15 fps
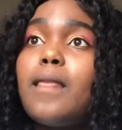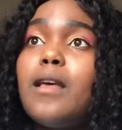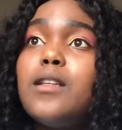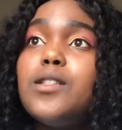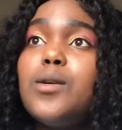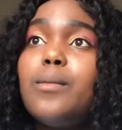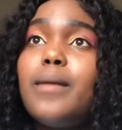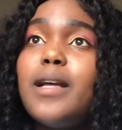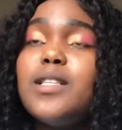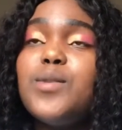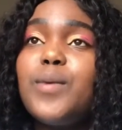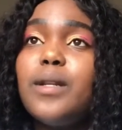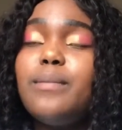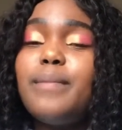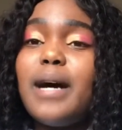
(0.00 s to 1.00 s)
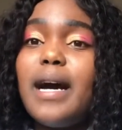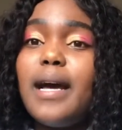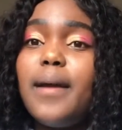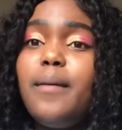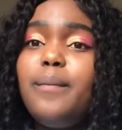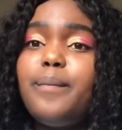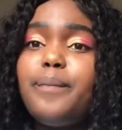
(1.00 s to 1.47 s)
months went
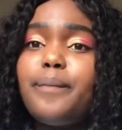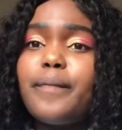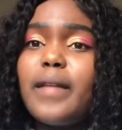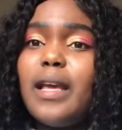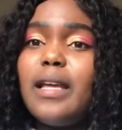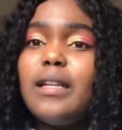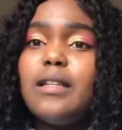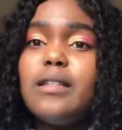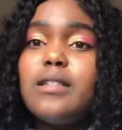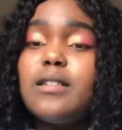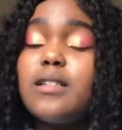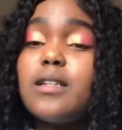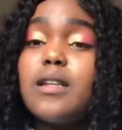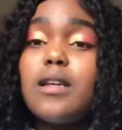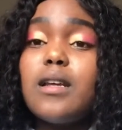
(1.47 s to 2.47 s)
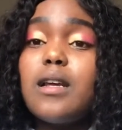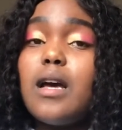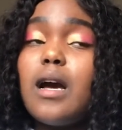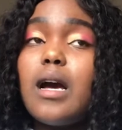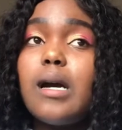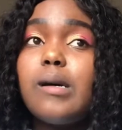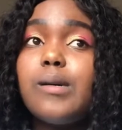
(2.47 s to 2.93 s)
by, and
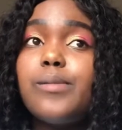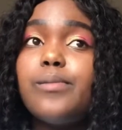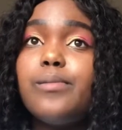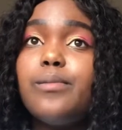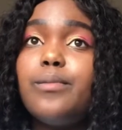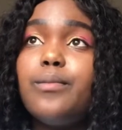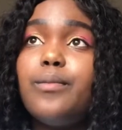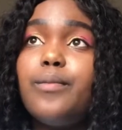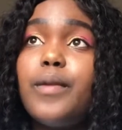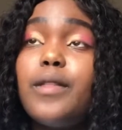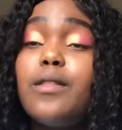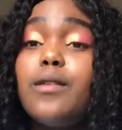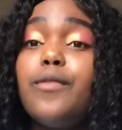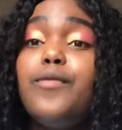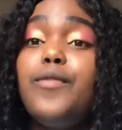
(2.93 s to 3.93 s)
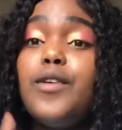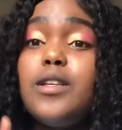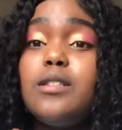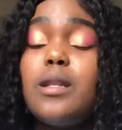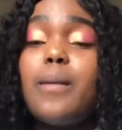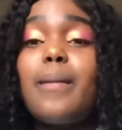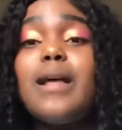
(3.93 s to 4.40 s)
in the first
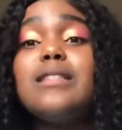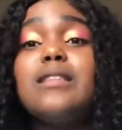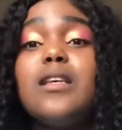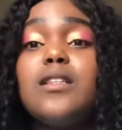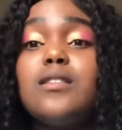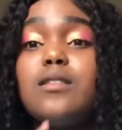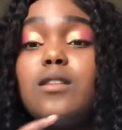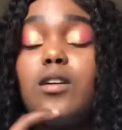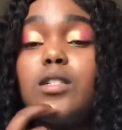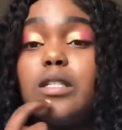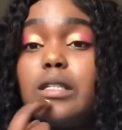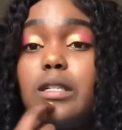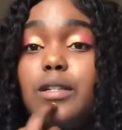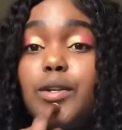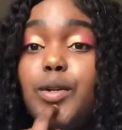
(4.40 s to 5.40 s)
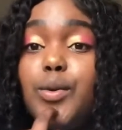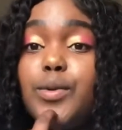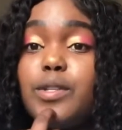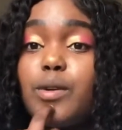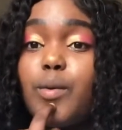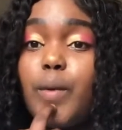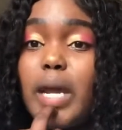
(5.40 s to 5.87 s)
3 months I started
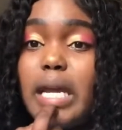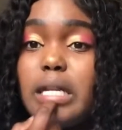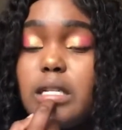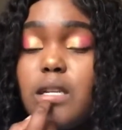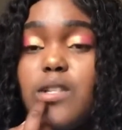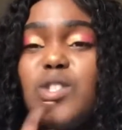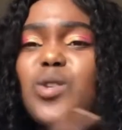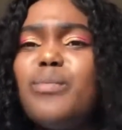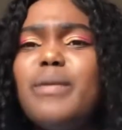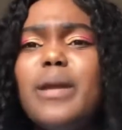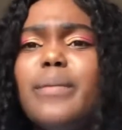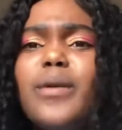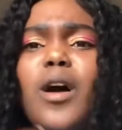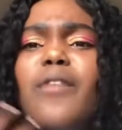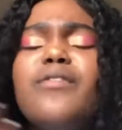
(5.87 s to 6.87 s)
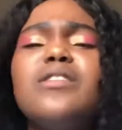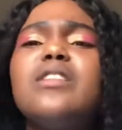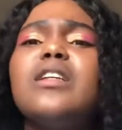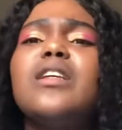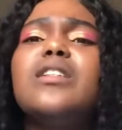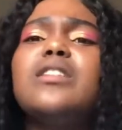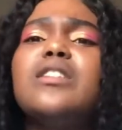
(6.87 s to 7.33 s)
losing weight. So people
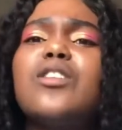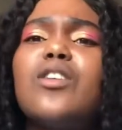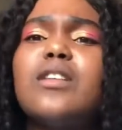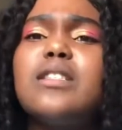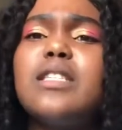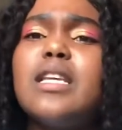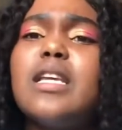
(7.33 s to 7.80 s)
obviously did not see,